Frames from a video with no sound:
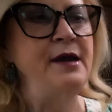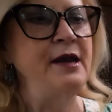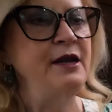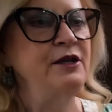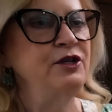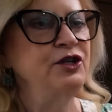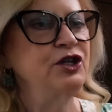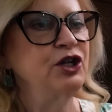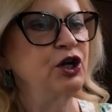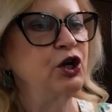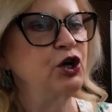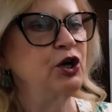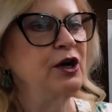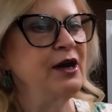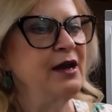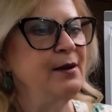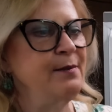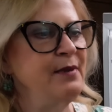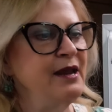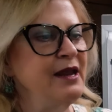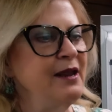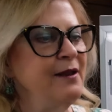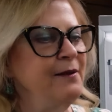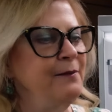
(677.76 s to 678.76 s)
Ninja
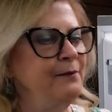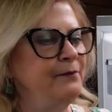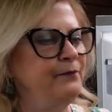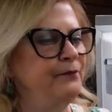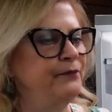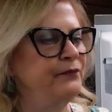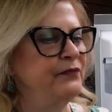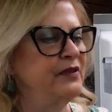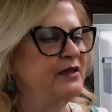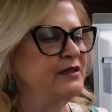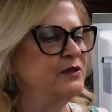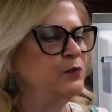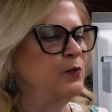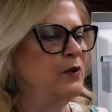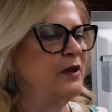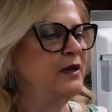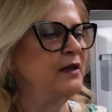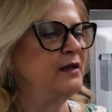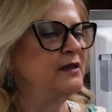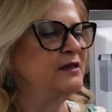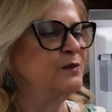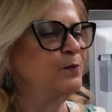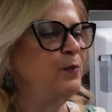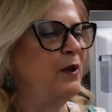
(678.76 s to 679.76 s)
Creamy. This
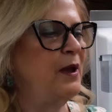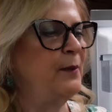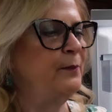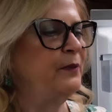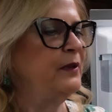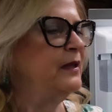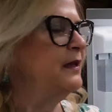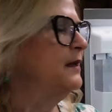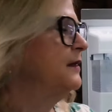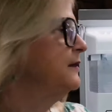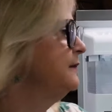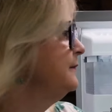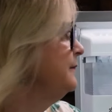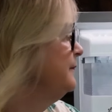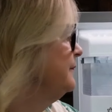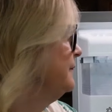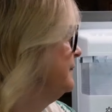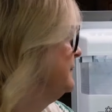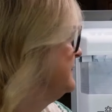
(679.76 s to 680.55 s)
one is pumpkin